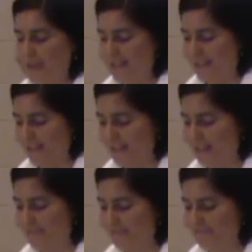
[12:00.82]
one another.
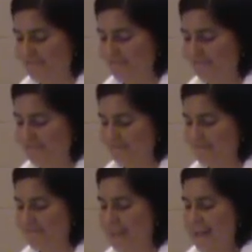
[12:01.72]

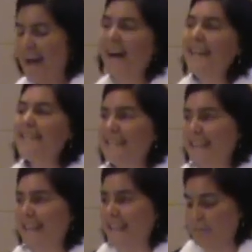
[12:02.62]
I
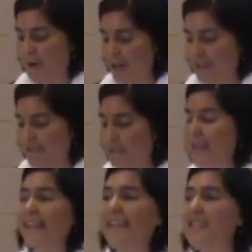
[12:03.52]
see it as part of the
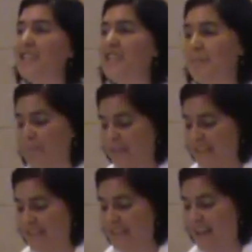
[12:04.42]

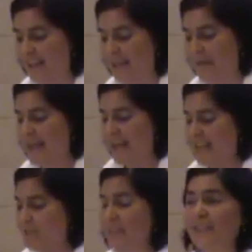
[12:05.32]
relationship-building time
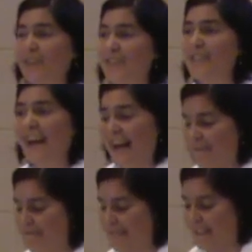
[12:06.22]
as we learn to
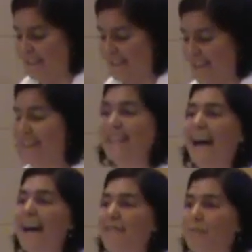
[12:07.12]
have fun and
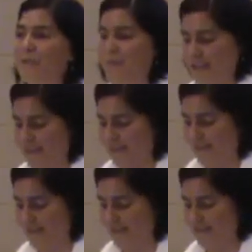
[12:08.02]
laugh with one
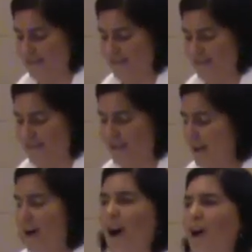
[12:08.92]
another.
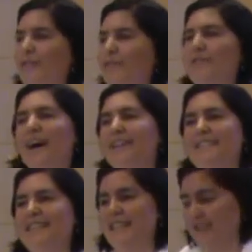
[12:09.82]
All the
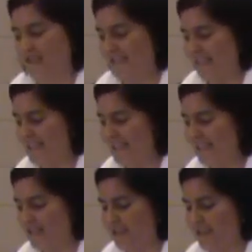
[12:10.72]
volunteers and
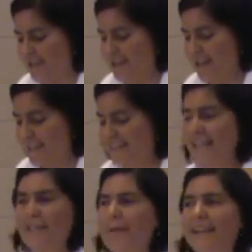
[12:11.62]
teachers
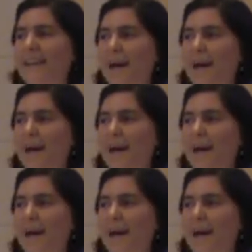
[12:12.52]
lead by